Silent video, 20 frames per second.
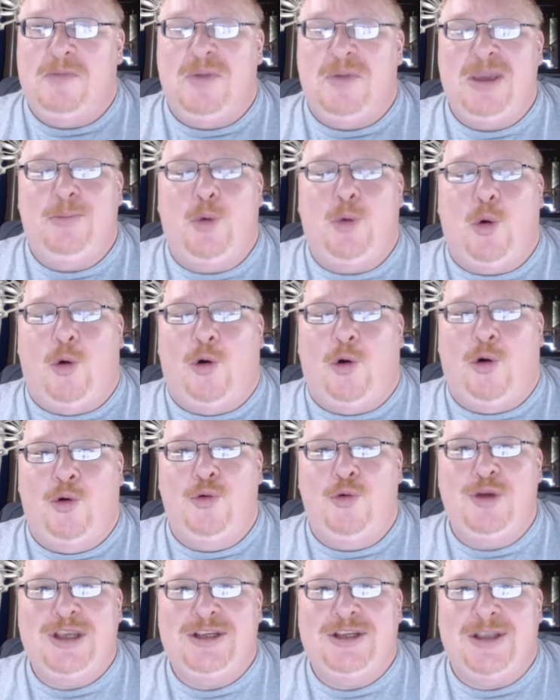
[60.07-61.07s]
many people
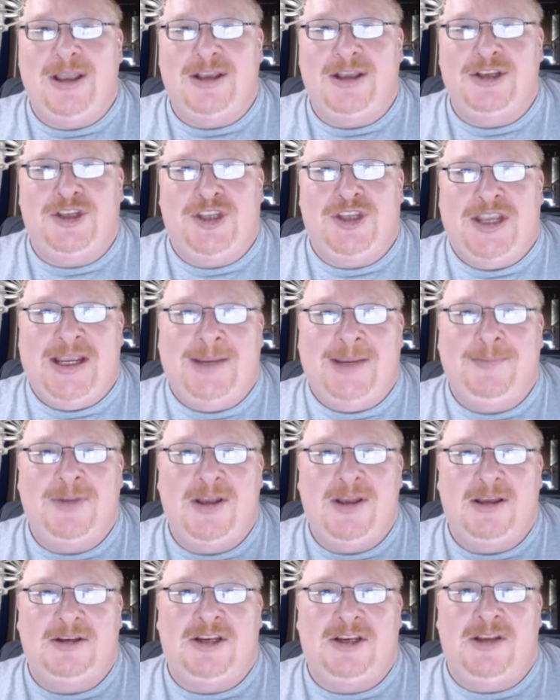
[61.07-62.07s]
always
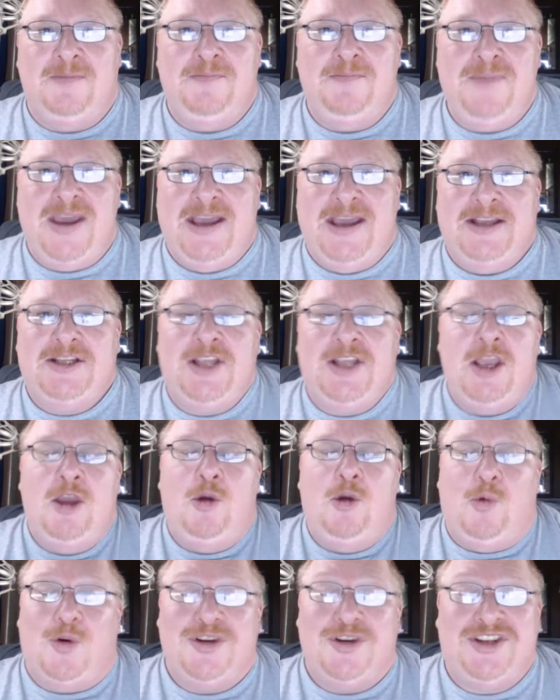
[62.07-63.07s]
seem to miss
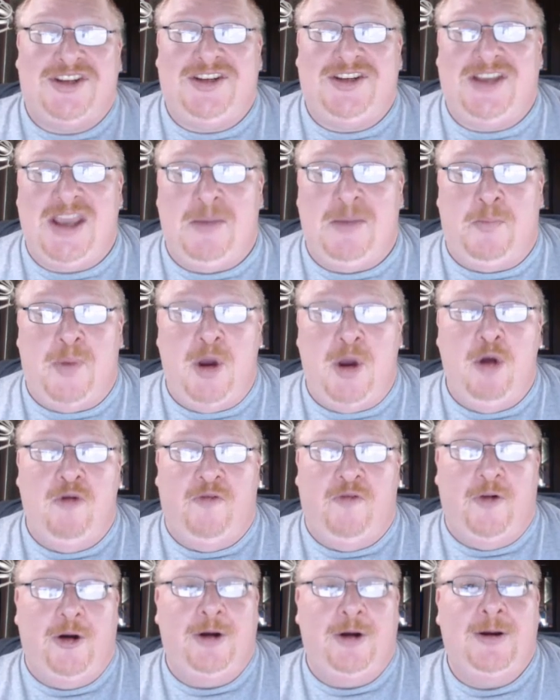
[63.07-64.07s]
or skip
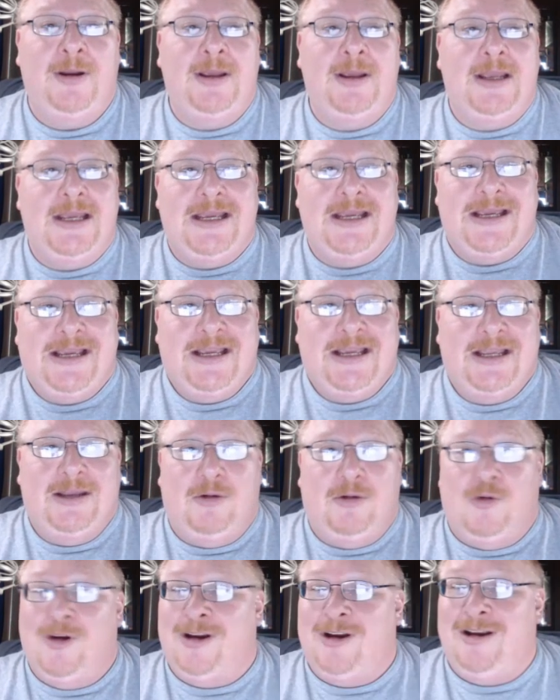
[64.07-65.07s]
over
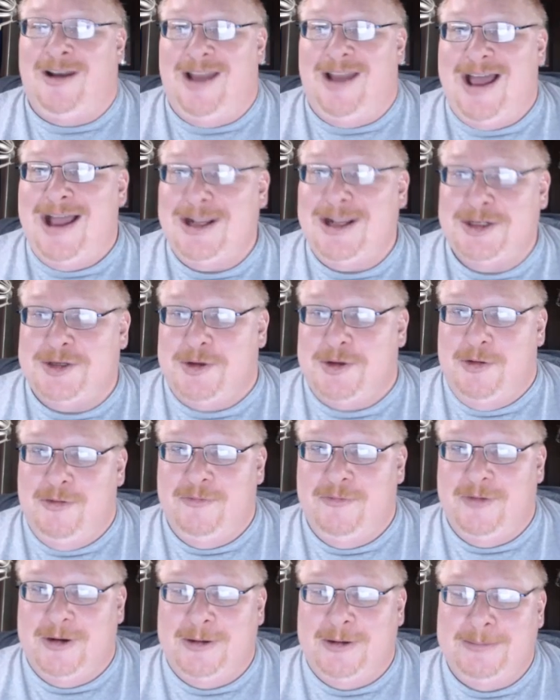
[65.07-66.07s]
or gloss
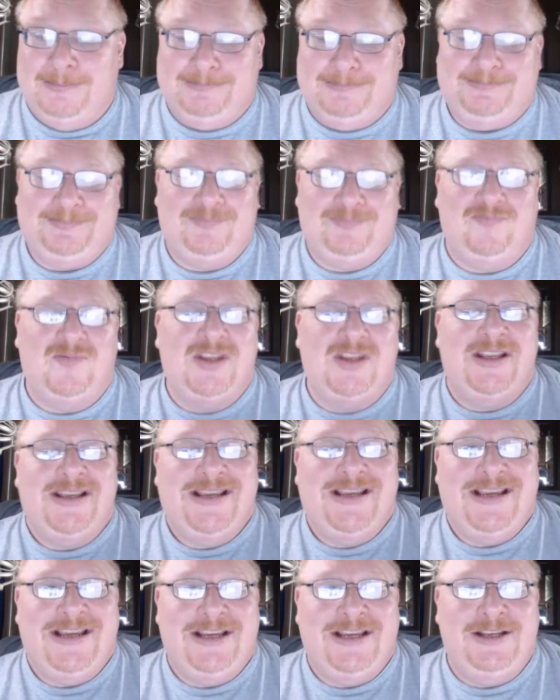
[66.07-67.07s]
over
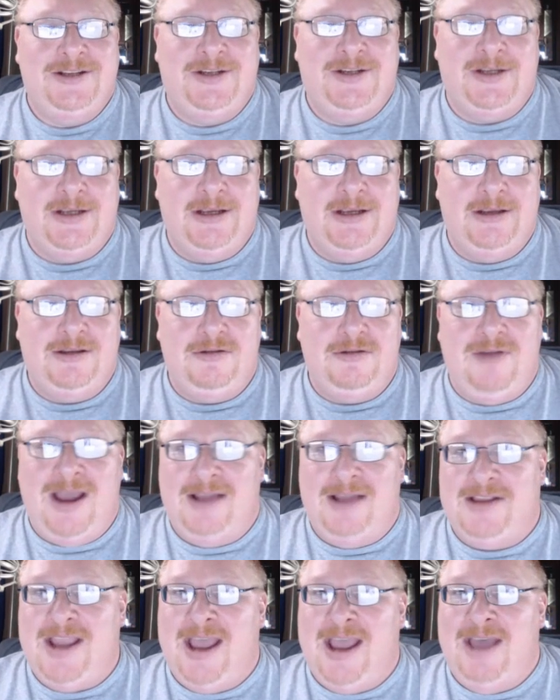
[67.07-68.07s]
is you
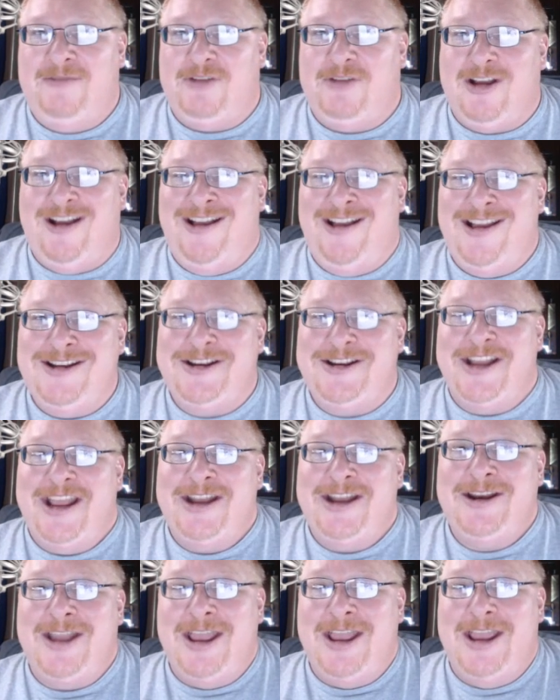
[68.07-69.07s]
have to have
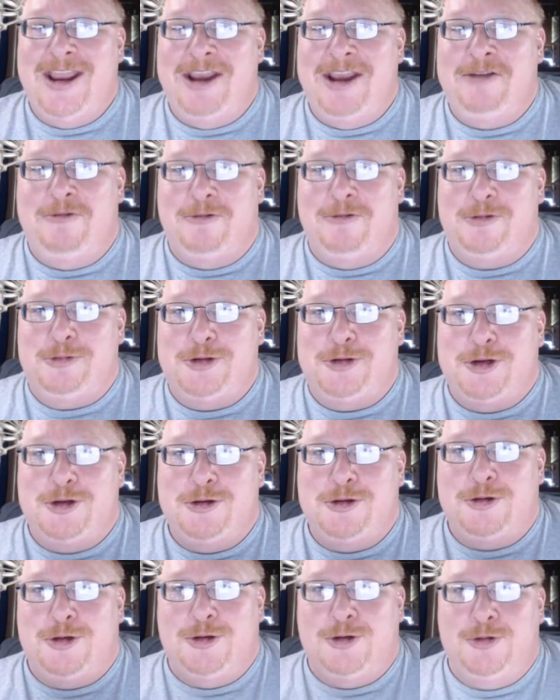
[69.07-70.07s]
content in order
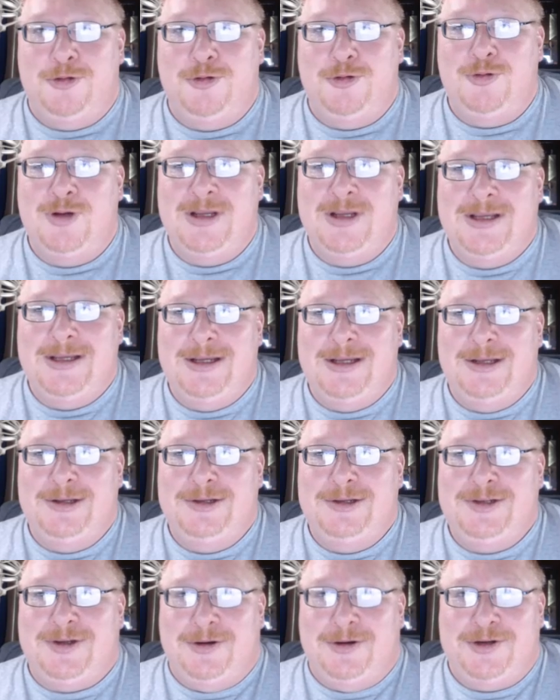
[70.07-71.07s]
to do
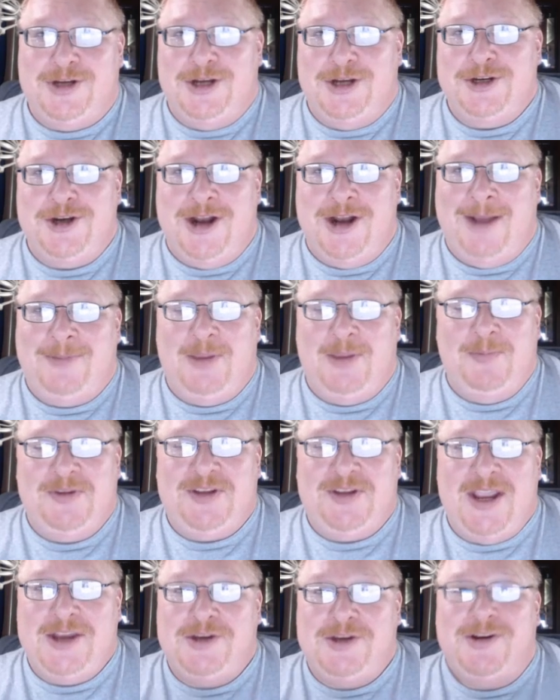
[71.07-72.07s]
search engine
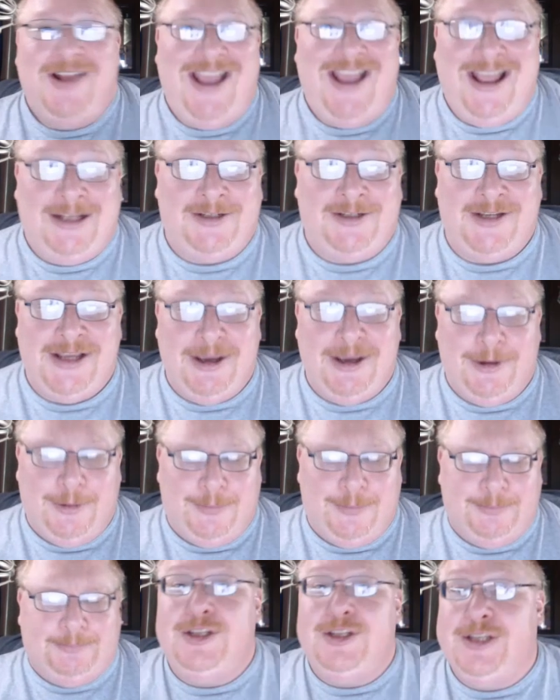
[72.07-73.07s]
optimization,
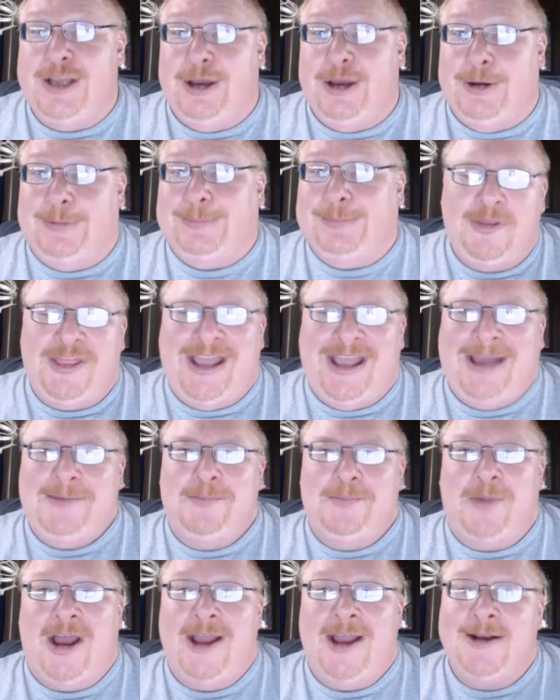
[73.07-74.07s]
SEO. So with
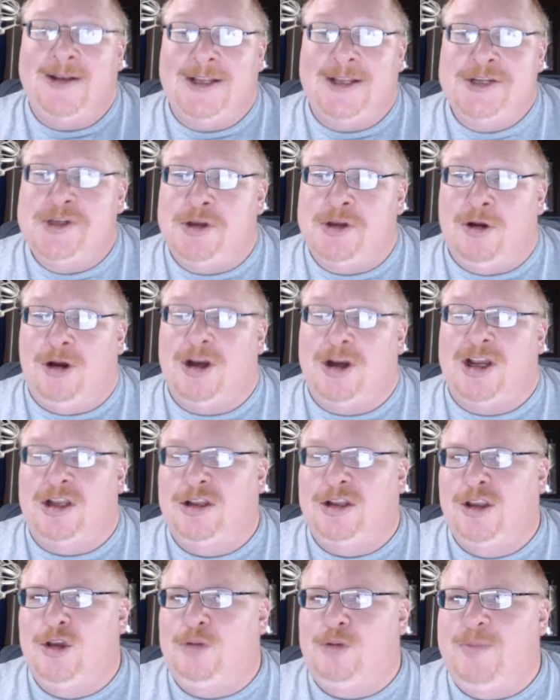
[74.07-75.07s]
that in mind, let's talk
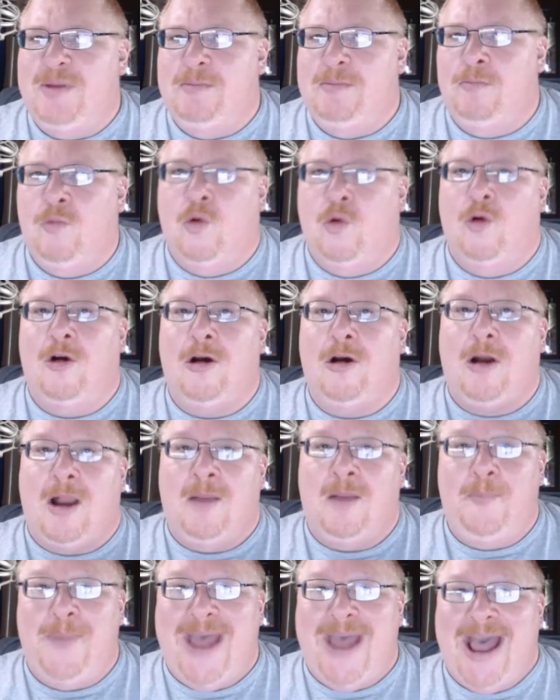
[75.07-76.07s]
a little bit more
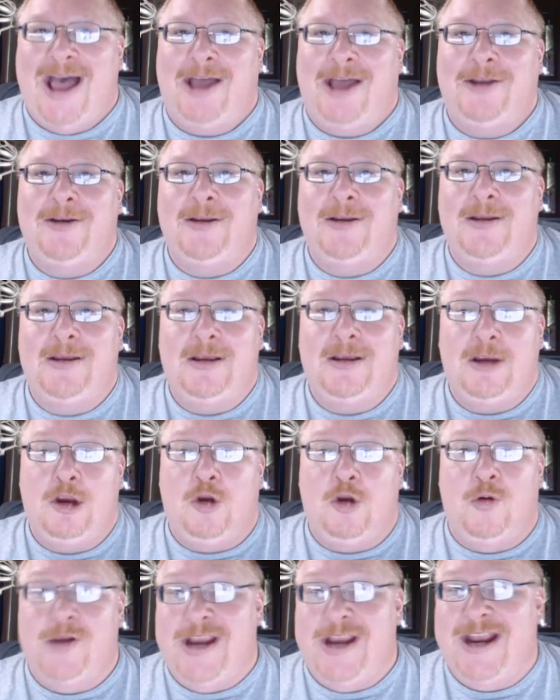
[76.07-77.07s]
about
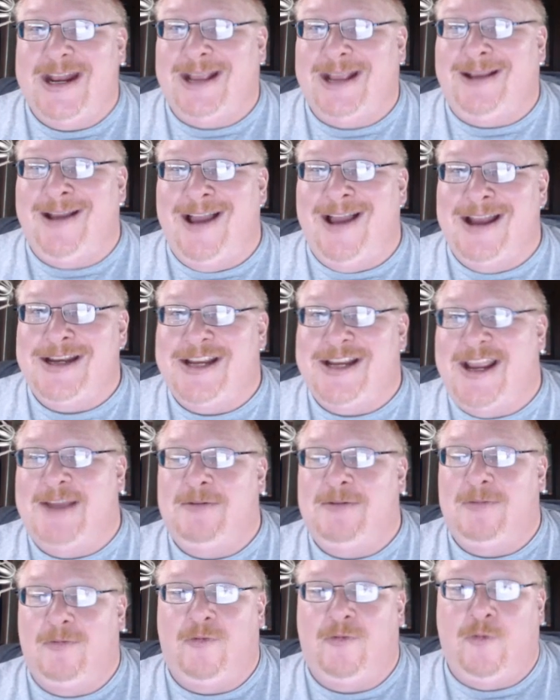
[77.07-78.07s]
creating
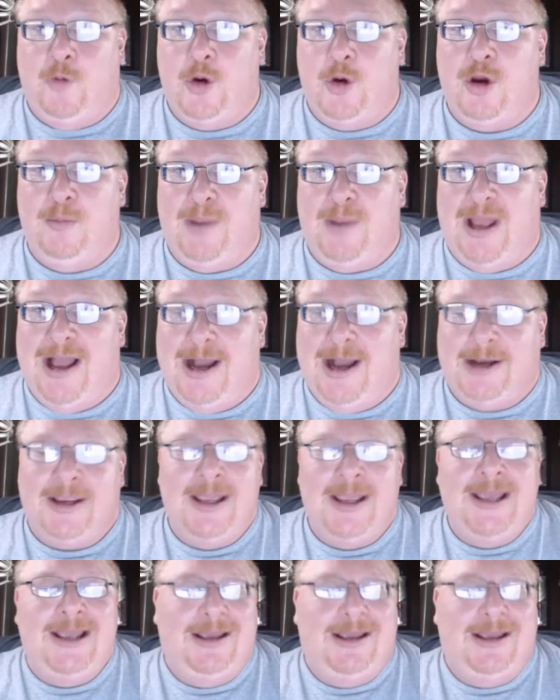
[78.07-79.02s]
content for your blog.